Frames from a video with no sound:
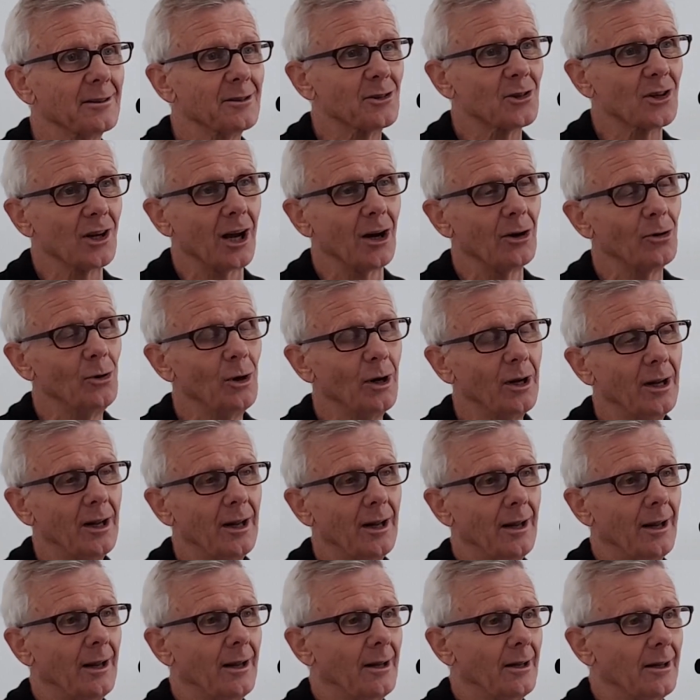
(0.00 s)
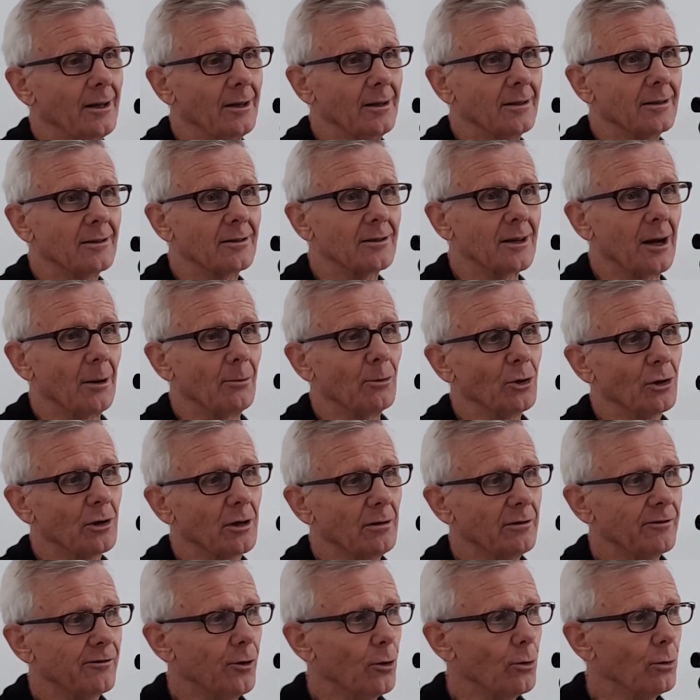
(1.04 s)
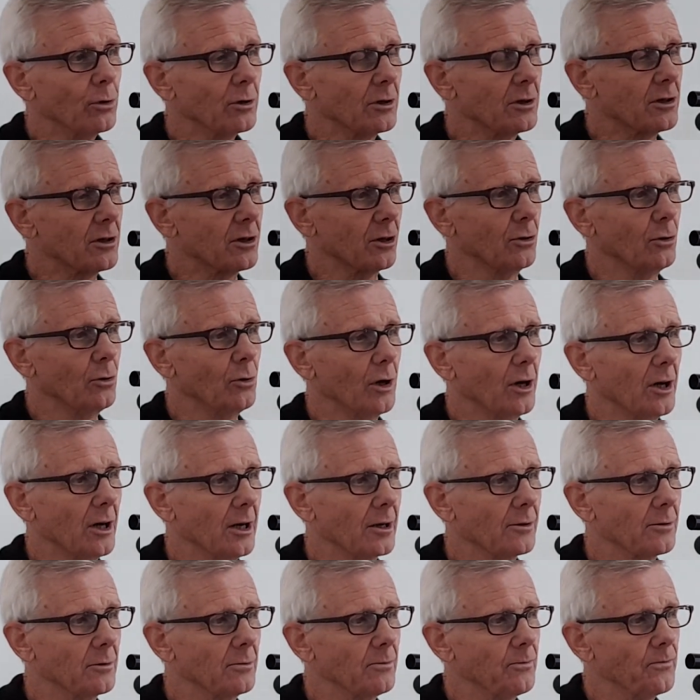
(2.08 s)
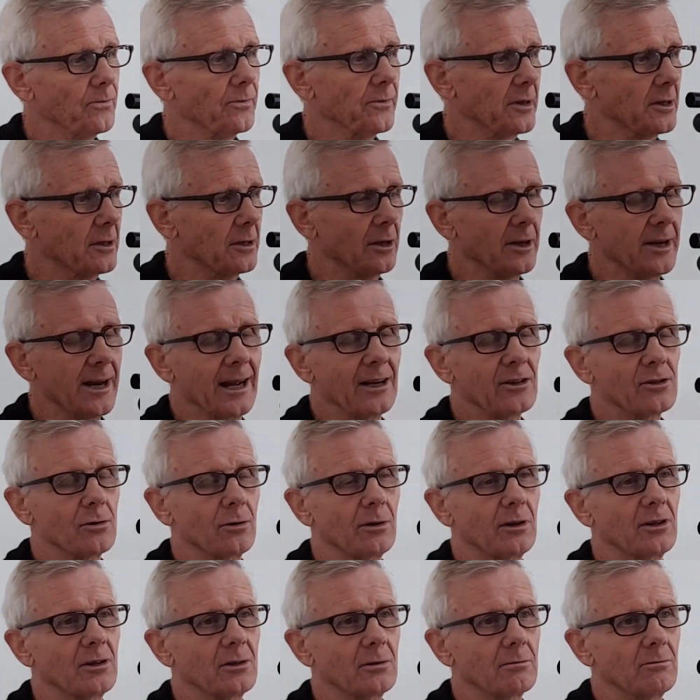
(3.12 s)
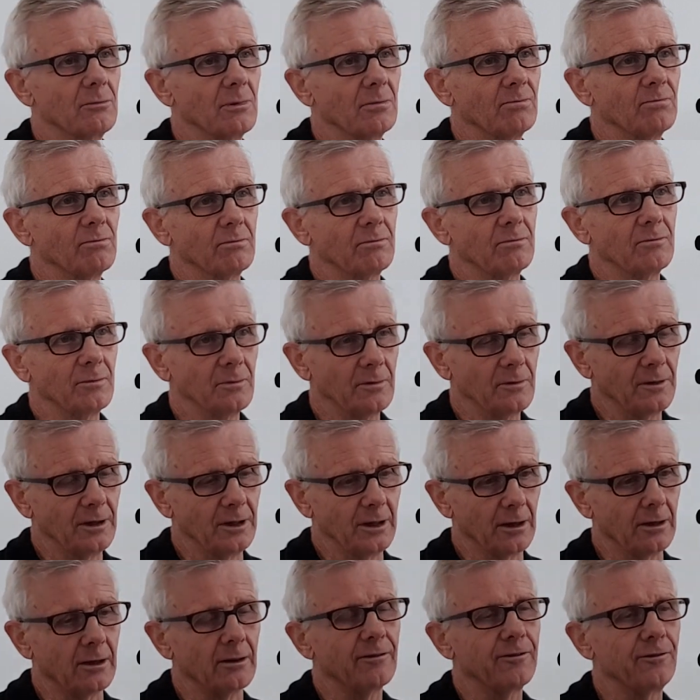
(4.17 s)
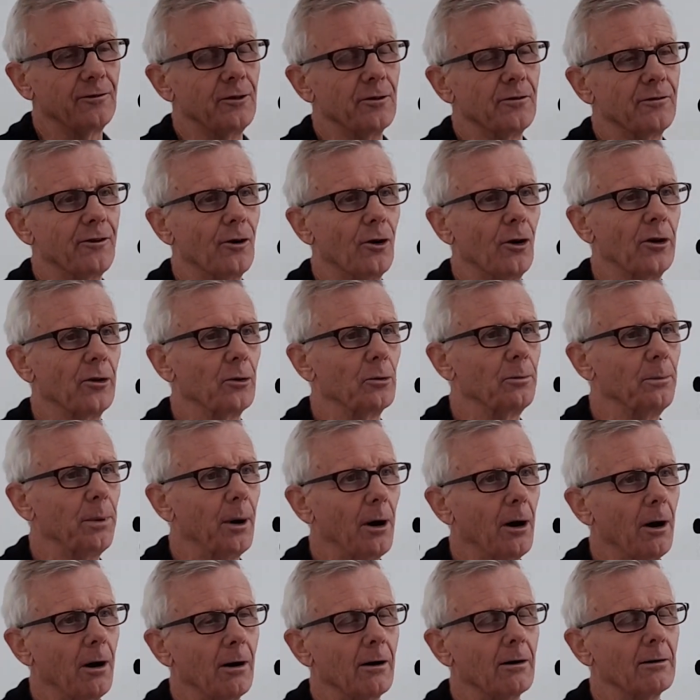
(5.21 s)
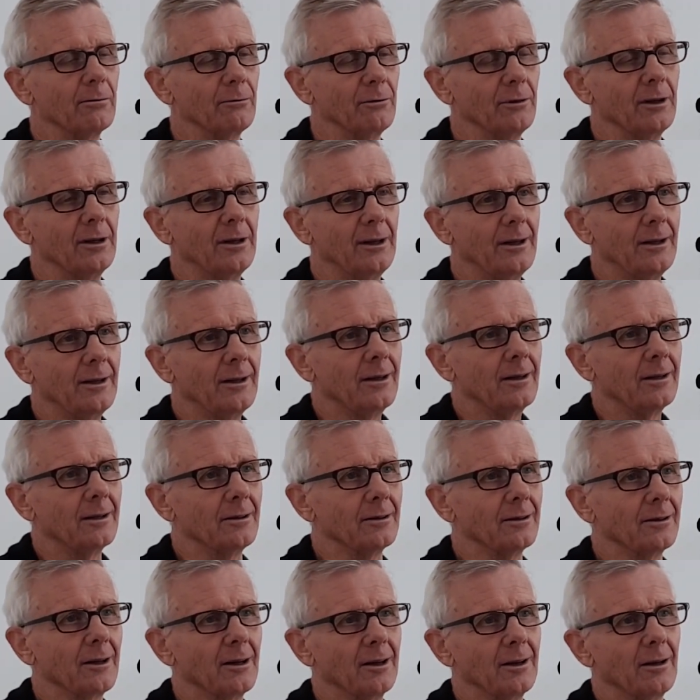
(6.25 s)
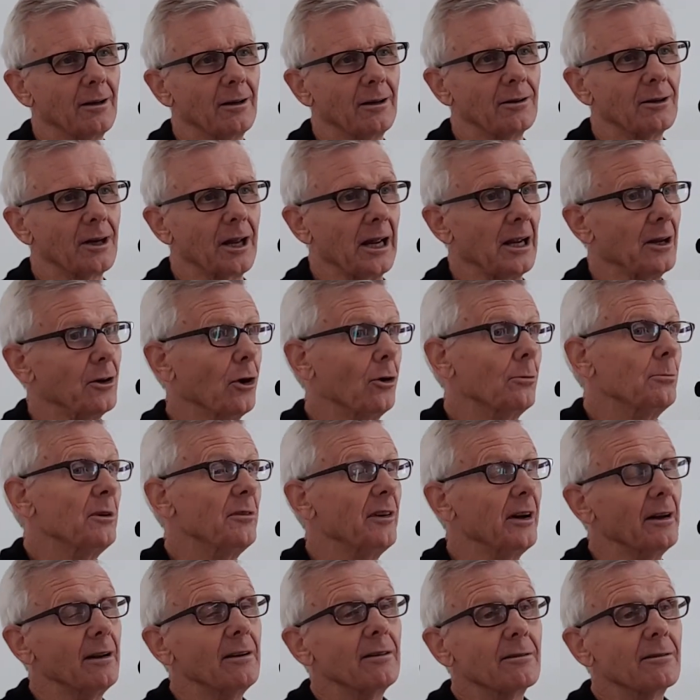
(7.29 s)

So I'm looking forward to the actual, you know, the final part. And getting on with it.